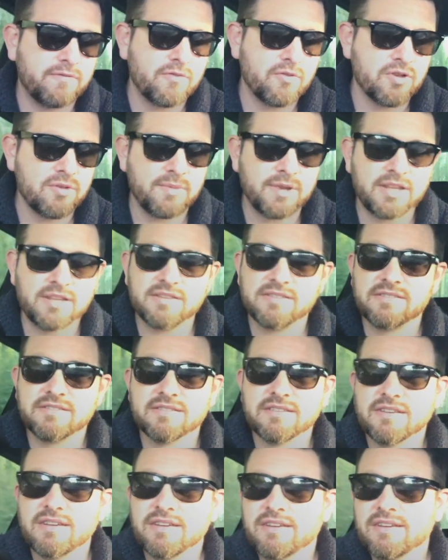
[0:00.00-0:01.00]
40 minutes.
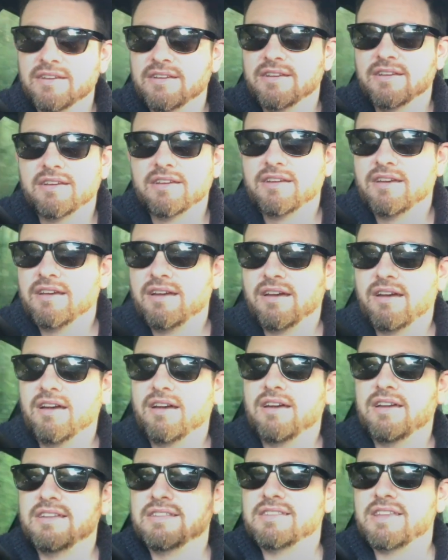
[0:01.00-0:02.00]

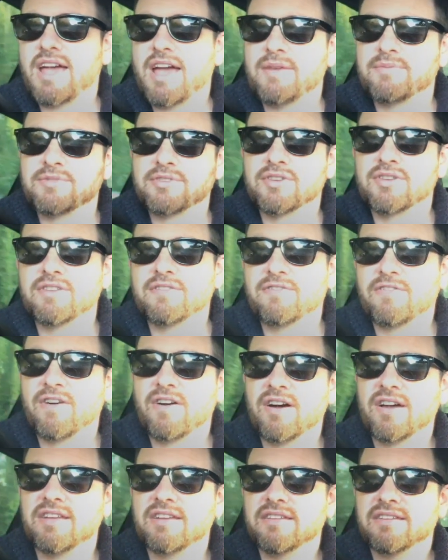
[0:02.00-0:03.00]
It's absolutely
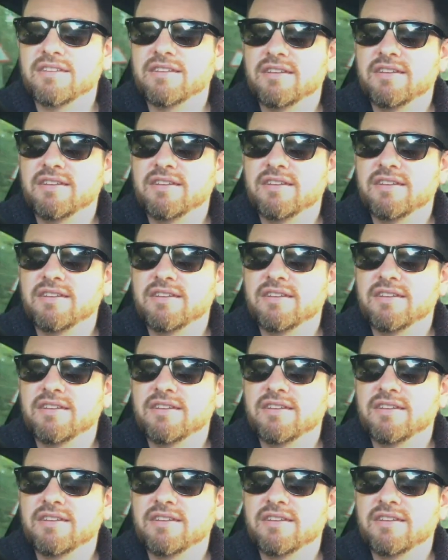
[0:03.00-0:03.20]
fine.